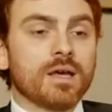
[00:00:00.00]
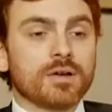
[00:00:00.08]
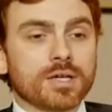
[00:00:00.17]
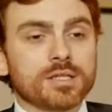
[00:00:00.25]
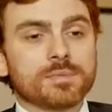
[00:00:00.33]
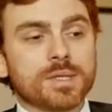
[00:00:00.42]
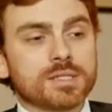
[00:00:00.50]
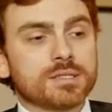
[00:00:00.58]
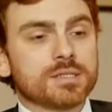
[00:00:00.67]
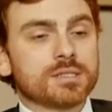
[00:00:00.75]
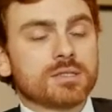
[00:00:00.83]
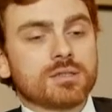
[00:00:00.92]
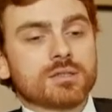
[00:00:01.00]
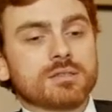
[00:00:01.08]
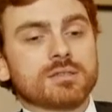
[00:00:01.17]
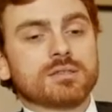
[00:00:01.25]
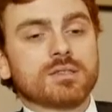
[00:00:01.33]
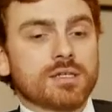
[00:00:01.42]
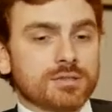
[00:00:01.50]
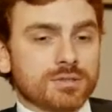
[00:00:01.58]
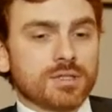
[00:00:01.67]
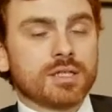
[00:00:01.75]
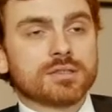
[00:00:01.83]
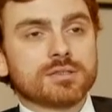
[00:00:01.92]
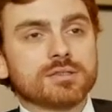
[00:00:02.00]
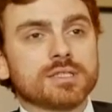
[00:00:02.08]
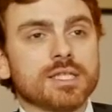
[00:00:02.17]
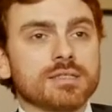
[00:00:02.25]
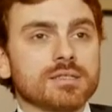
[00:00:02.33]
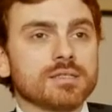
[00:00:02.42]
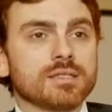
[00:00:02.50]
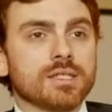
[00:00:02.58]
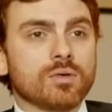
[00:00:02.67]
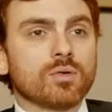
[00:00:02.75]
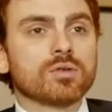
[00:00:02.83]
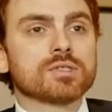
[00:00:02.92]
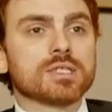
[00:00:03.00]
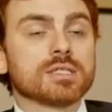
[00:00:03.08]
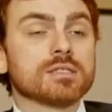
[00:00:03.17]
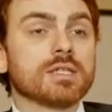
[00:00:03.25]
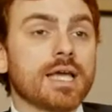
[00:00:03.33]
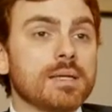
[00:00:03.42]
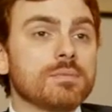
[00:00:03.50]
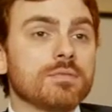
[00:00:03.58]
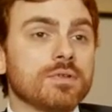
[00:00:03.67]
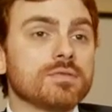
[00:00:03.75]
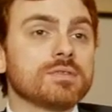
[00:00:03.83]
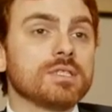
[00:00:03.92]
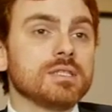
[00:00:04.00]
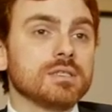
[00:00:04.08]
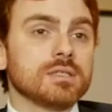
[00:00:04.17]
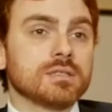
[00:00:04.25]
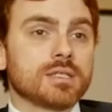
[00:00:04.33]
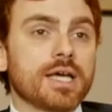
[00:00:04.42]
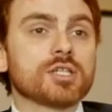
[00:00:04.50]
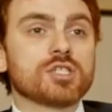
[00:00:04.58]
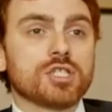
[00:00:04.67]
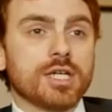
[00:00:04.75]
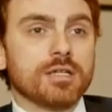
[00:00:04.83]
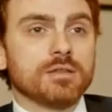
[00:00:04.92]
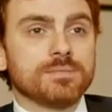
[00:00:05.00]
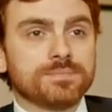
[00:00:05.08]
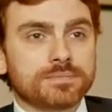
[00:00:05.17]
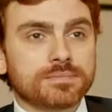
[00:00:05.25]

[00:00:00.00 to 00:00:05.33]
Okay, the business started, as you said, in August as an AIM-15 cash shell.